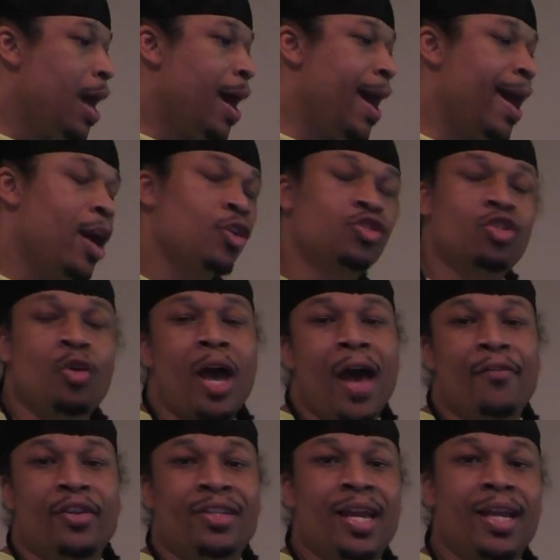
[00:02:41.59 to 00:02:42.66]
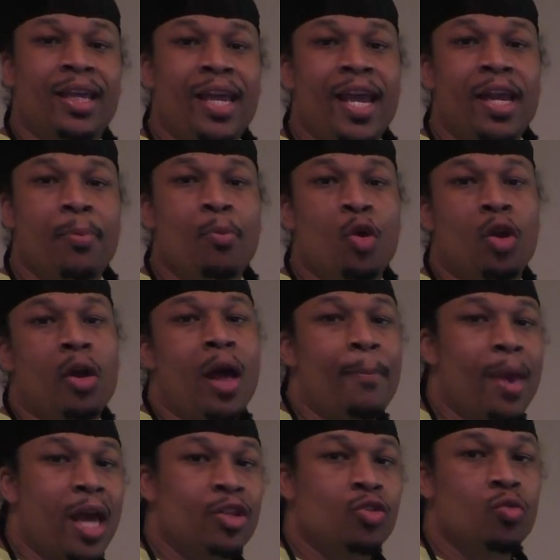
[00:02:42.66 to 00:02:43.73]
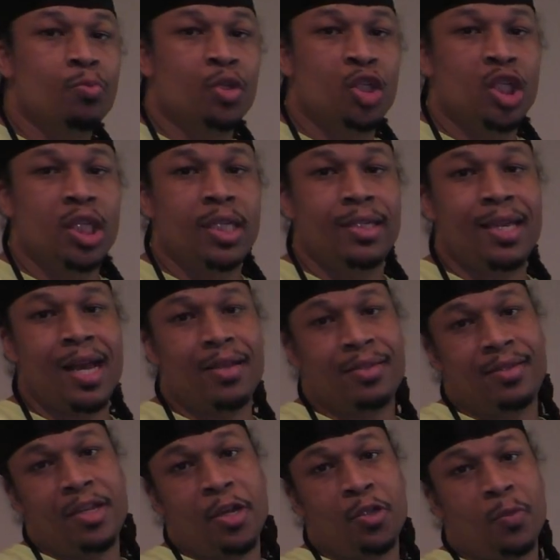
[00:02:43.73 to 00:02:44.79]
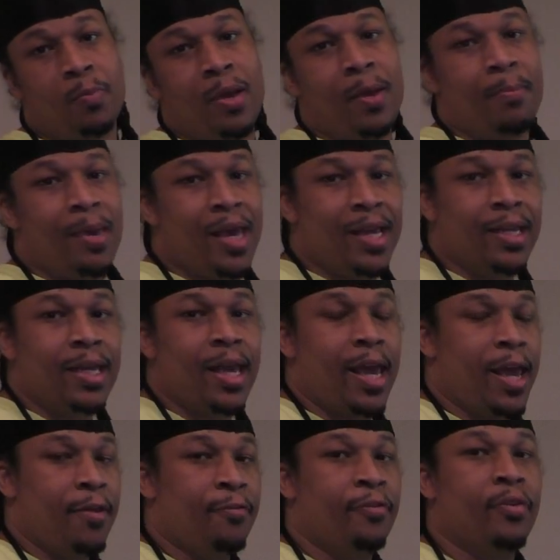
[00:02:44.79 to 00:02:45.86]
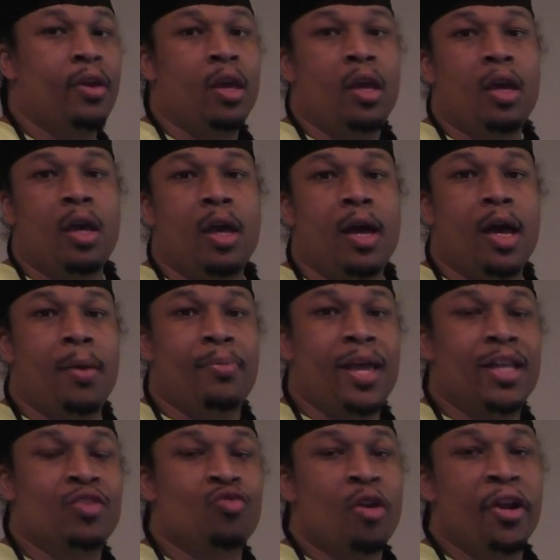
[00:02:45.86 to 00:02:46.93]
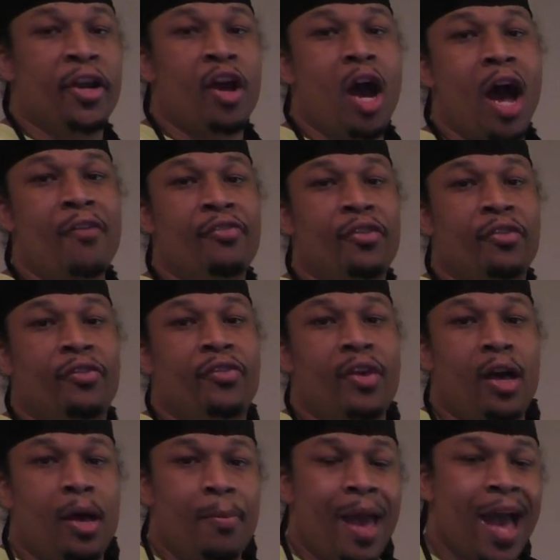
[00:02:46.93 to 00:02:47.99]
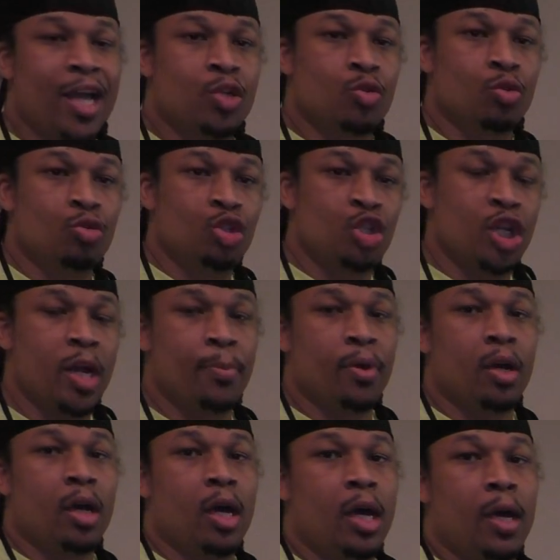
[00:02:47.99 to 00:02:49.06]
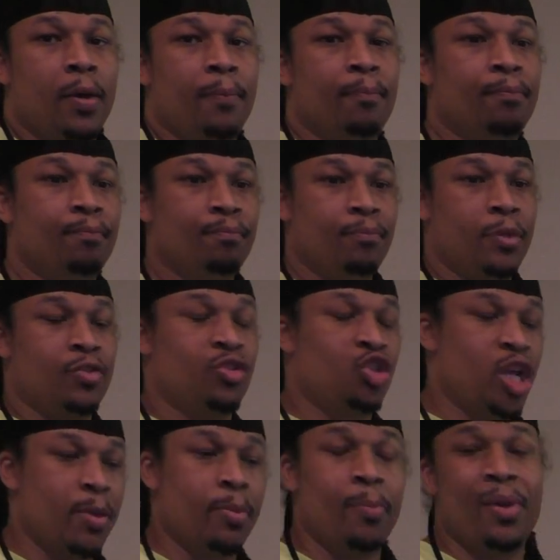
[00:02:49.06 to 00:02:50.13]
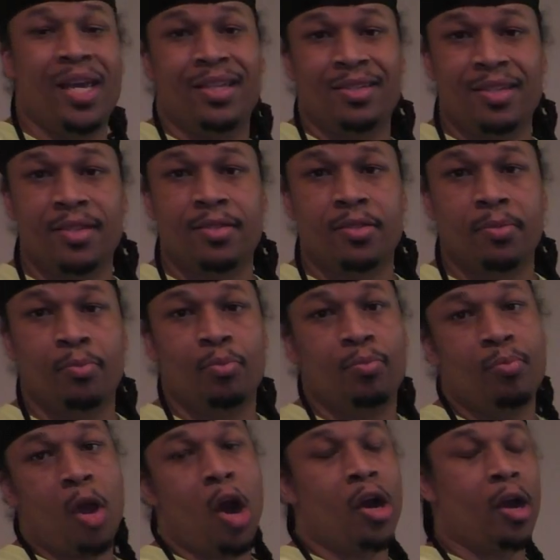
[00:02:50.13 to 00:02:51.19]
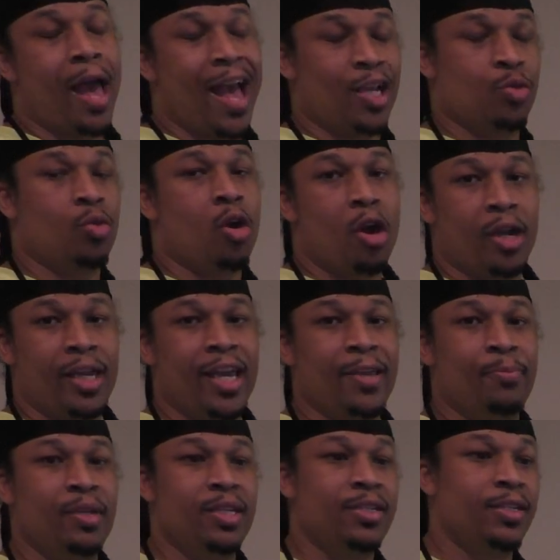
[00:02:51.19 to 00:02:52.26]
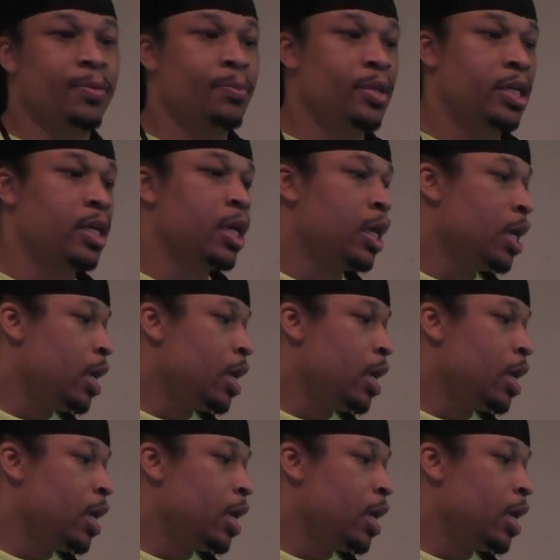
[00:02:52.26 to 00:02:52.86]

I also have a dedicated Mortal Kombat 2 machine downstairs in my man cave um, that's running off of um, actual JAMMA, um, this JAMMA-based system, our actual arcade PCB.